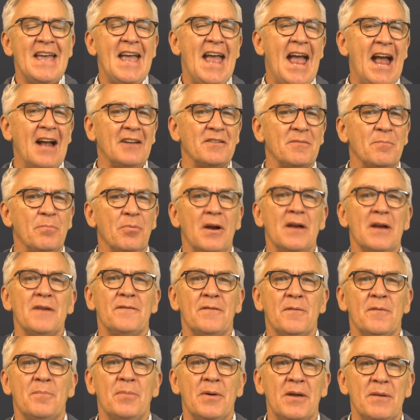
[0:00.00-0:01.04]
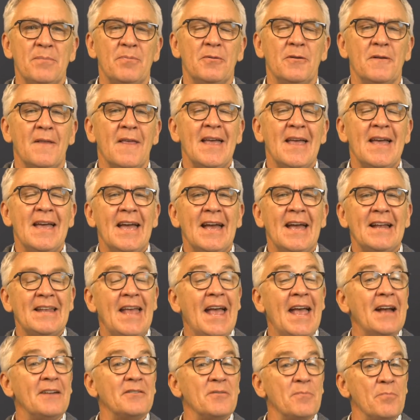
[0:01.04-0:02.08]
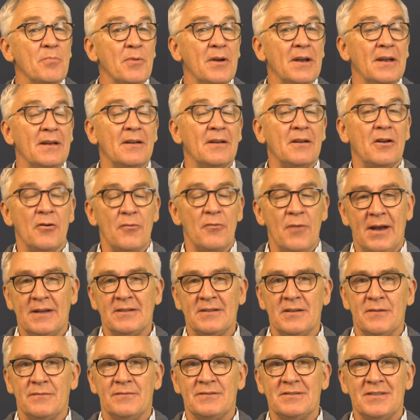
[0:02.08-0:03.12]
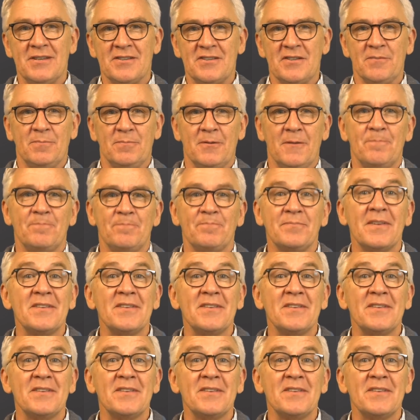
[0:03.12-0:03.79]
how to pray for people, and how to bring corrective discipline.